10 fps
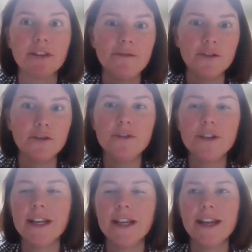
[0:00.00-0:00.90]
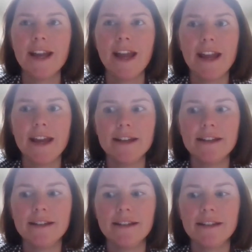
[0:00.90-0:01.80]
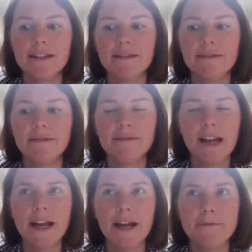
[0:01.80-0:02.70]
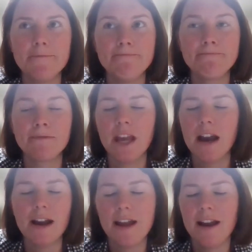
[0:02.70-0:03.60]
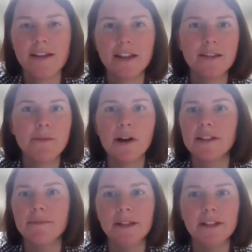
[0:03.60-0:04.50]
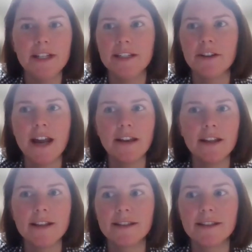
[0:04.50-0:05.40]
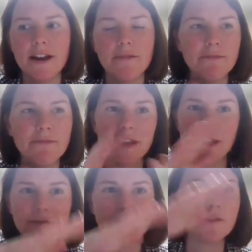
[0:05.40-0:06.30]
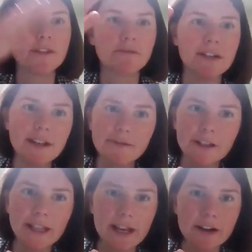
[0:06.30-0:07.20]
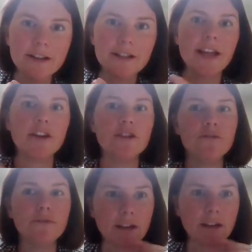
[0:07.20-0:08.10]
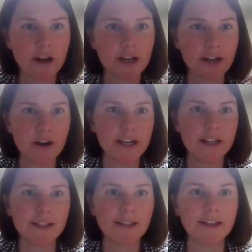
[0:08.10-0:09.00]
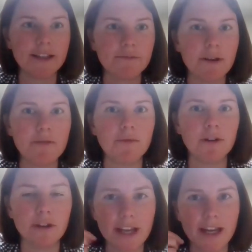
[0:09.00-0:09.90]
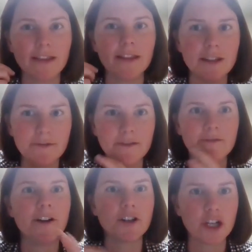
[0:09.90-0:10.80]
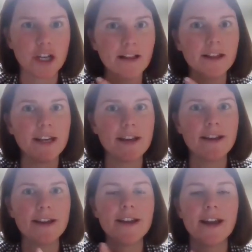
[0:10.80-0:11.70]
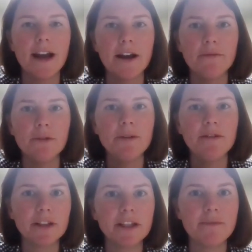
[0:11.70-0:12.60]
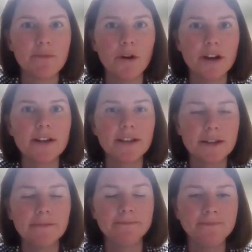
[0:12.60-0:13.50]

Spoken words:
with food. And I think the possibilities are endless when we think of those three different layers, and who that target audience is when we're looking at the different functionality will be really important.